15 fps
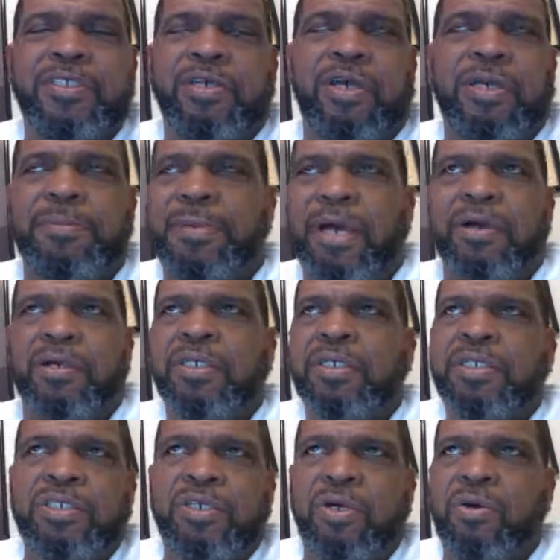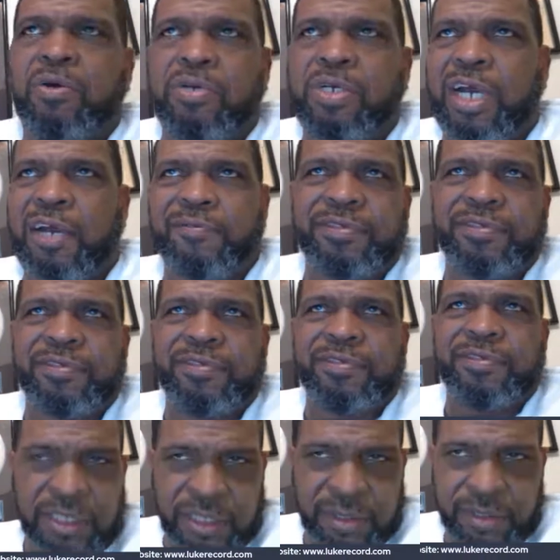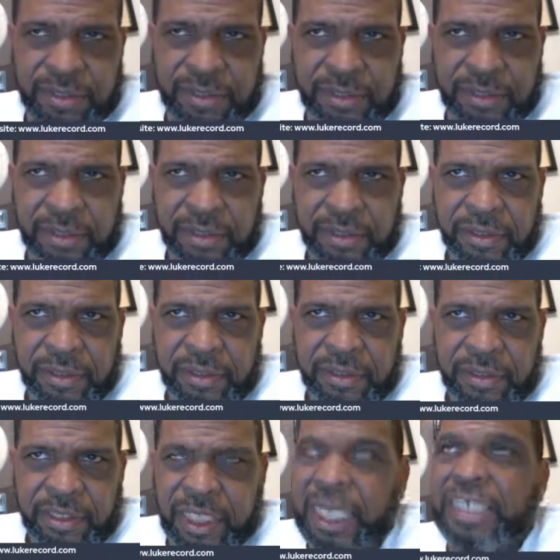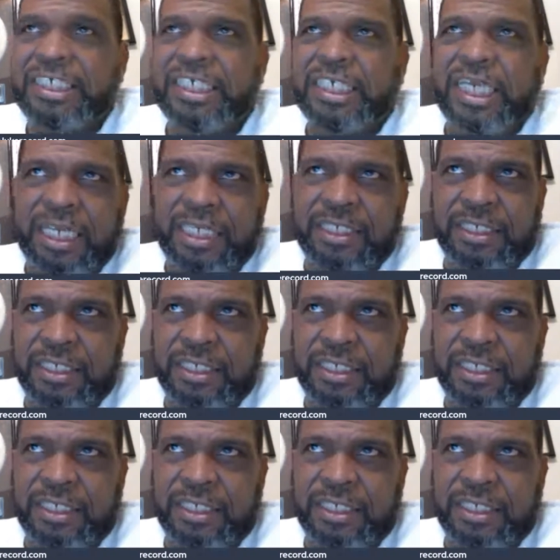about the whole conversation. Education.